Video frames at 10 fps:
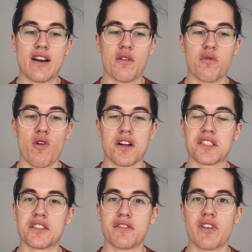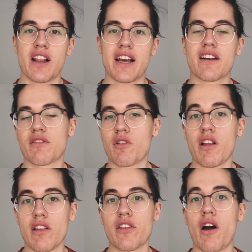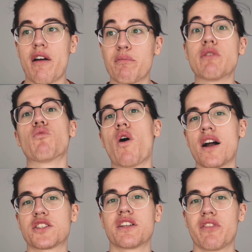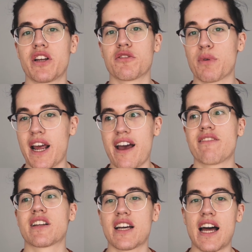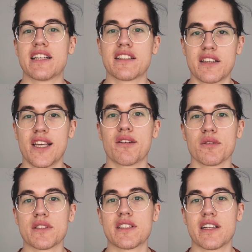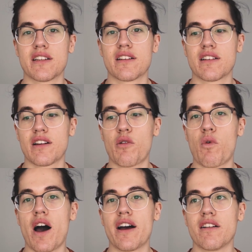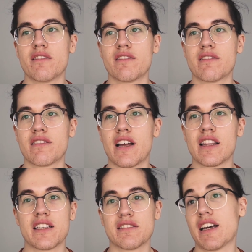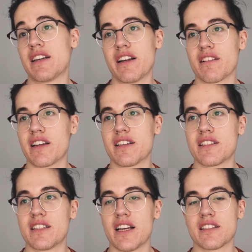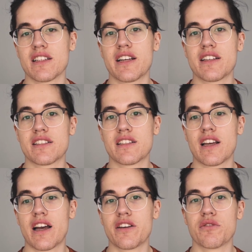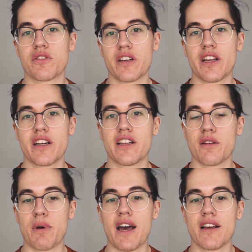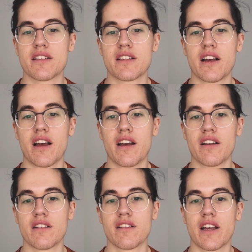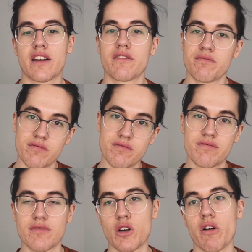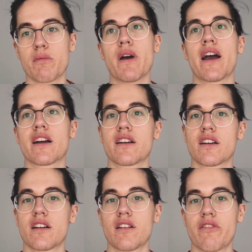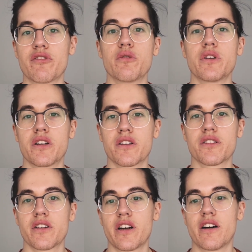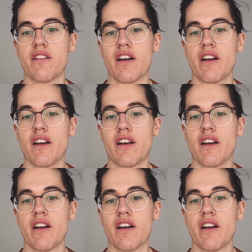watched I've been watching videos, but I haven't gotten tingles in a while. At least not nearly as intensely as I used to get it in the past. Like, going back a few years, you know.